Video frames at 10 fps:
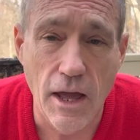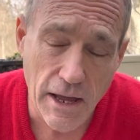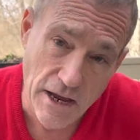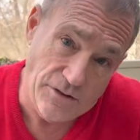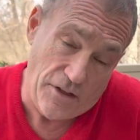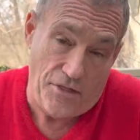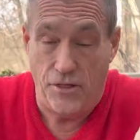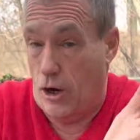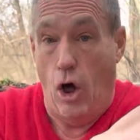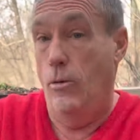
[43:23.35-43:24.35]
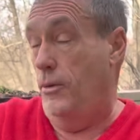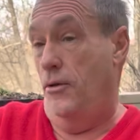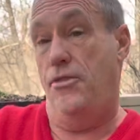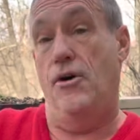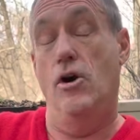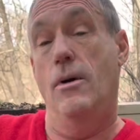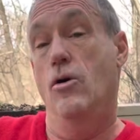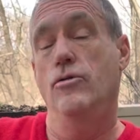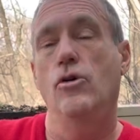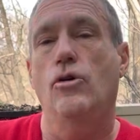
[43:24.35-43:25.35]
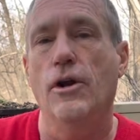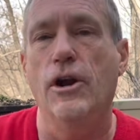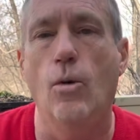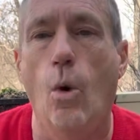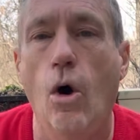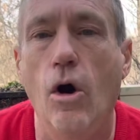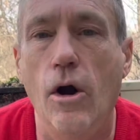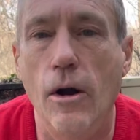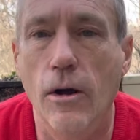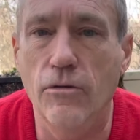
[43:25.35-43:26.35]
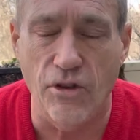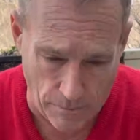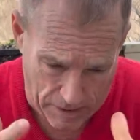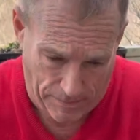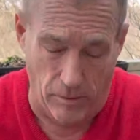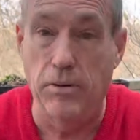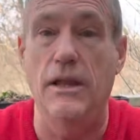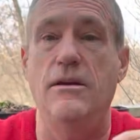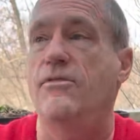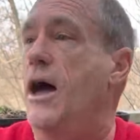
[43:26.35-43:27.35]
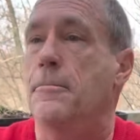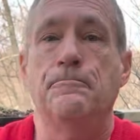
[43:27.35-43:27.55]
Is it global thermonuclear war? Some people believe that.